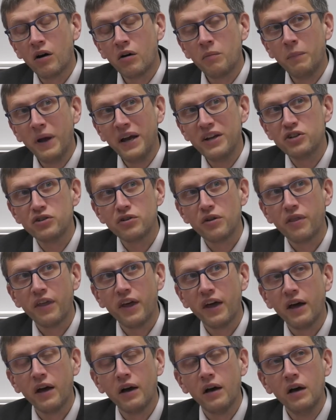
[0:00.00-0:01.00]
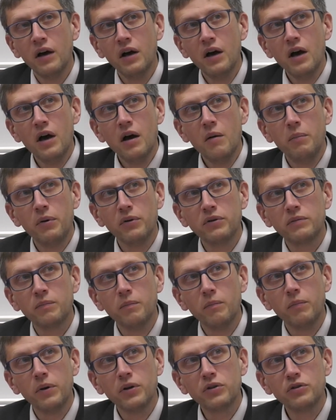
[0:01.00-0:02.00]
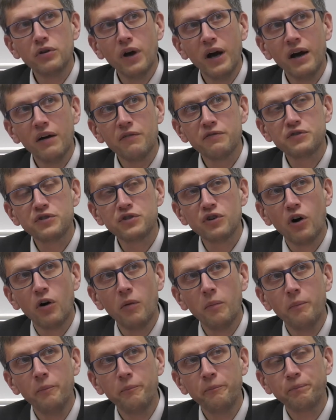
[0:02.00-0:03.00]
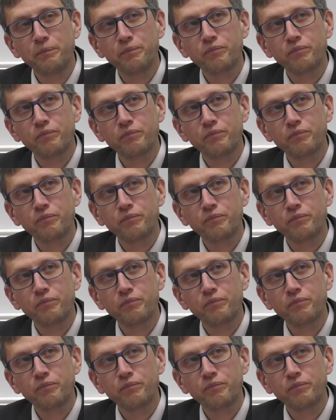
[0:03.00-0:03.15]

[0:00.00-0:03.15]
mentioned there, but you have some